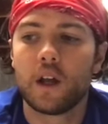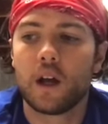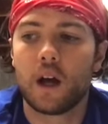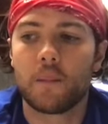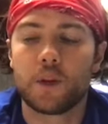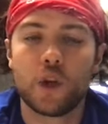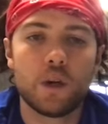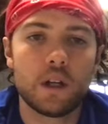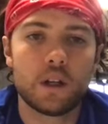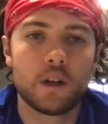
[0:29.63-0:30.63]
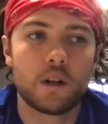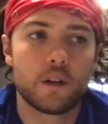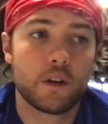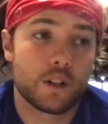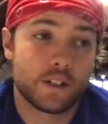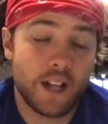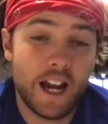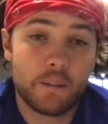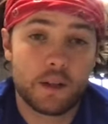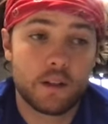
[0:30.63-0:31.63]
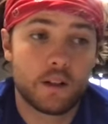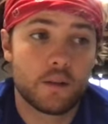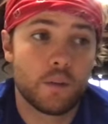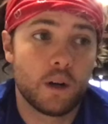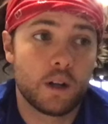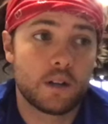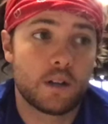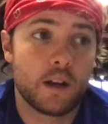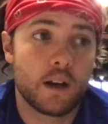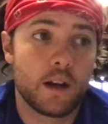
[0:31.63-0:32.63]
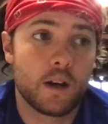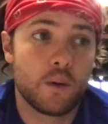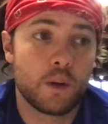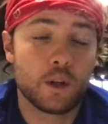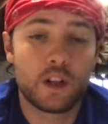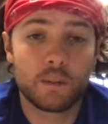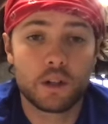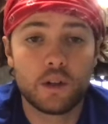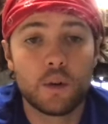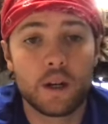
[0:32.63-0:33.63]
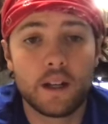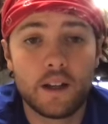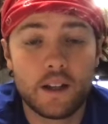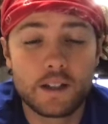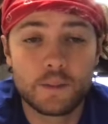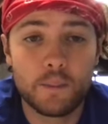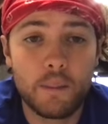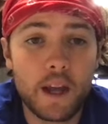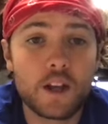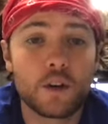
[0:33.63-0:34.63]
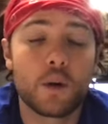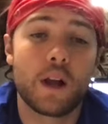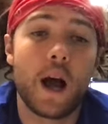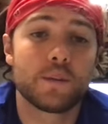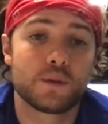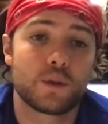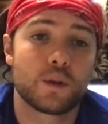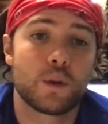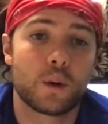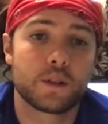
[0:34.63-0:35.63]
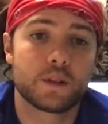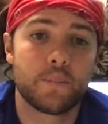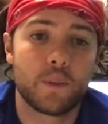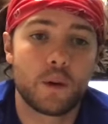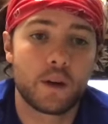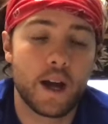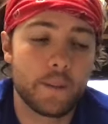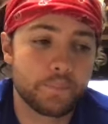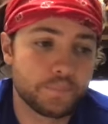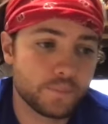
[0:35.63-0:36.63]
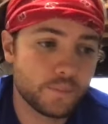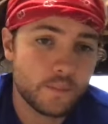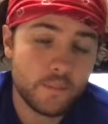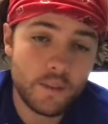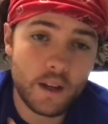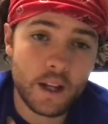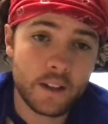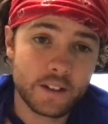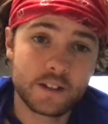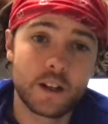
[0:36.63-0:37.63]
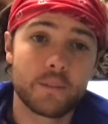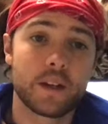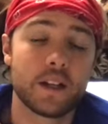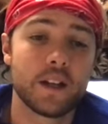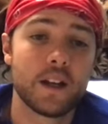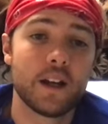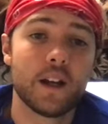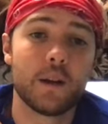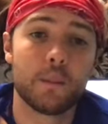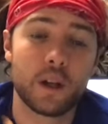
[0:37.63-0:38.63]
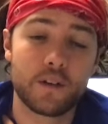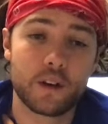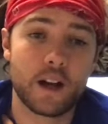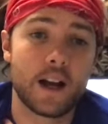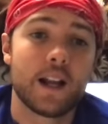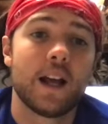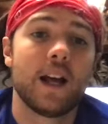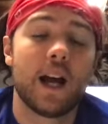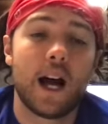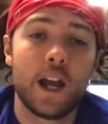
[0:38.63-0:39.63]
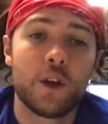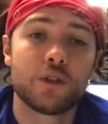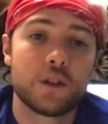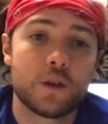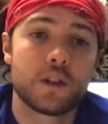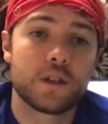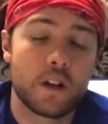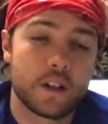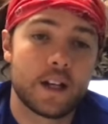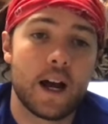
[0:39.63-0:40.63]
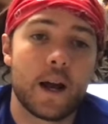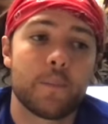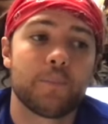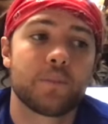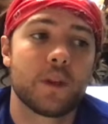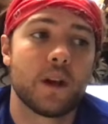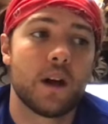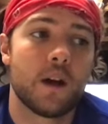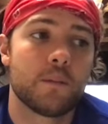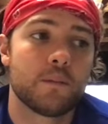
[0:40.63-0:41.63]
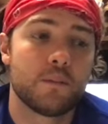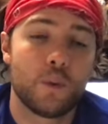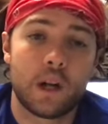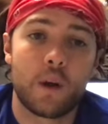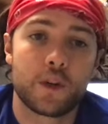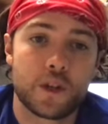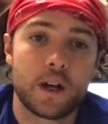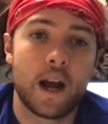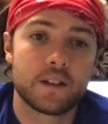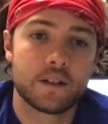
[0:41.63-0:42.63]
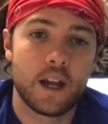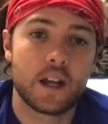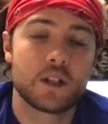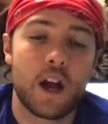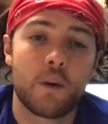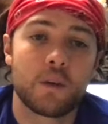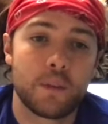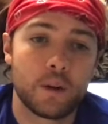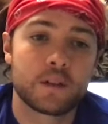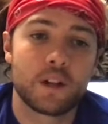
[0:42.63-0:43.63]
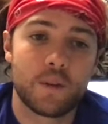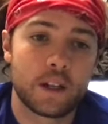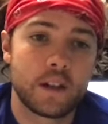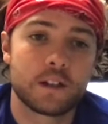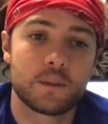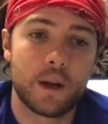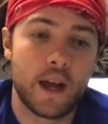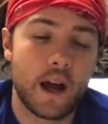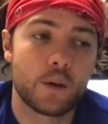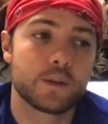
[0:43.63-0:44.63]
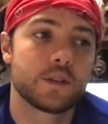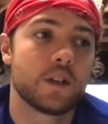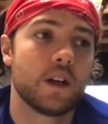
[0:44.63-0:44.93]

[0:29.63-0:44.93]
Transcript: You need your assignment. What you can be doing is make your own obstacle course, okay? And this is something, believe it or not, I used to do this all the time when I was your guys' age. I would build stuff like this in my house,